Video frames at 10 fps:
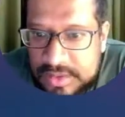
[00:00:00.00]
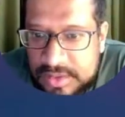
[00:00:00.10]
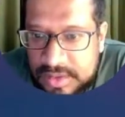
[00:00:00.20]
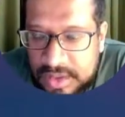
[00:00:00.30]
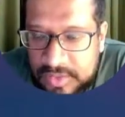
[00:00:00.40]

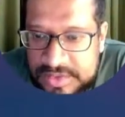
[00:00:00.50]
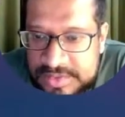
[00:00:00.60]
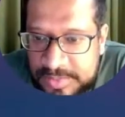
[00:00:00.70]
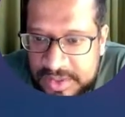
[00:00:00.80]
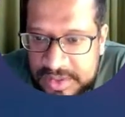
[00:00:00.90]
Now let's
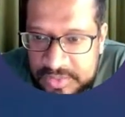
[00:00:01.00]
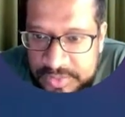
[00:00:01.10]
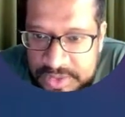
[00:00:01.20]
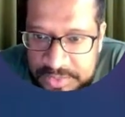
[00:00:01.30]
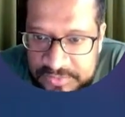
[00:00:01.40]
play around
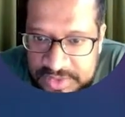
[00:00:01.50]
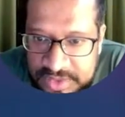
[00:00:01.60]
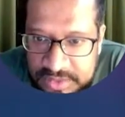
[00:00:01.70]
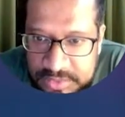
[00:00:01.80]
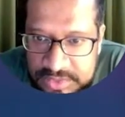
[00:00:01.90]
with the pivot
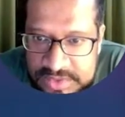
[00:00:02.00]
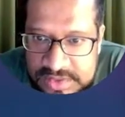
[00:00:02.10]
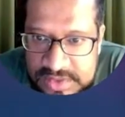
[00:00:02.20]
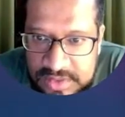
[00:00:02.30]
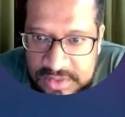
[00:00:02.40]

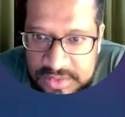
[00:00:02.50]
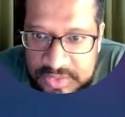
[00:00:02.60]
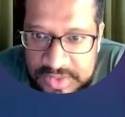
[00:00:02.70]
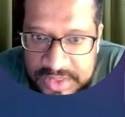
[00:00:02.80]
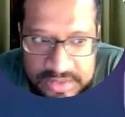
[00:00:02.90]
tables
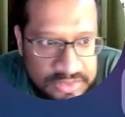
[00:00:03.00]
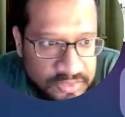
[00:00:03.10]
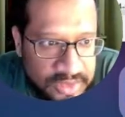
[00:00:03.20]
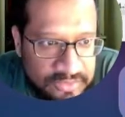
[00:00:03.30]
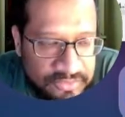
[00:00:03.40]
to get it in the
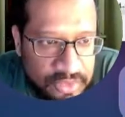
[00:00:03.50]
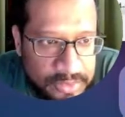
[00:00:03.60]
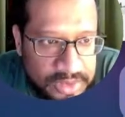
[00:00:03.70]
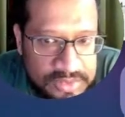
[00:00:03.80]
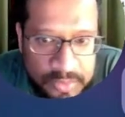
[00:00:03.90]
right
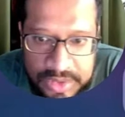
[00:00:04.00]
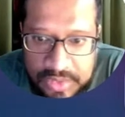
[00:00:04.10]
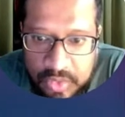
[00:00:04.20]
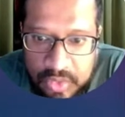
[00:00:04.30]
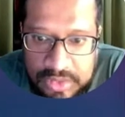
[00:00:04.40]
format where
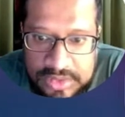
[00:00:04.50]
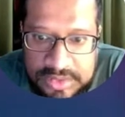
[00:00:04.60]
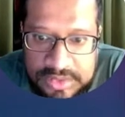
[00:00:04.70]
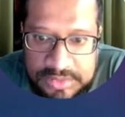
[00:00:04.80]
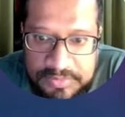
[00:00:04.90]
all
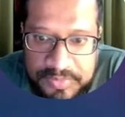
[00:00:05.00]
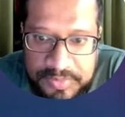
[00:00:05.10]
the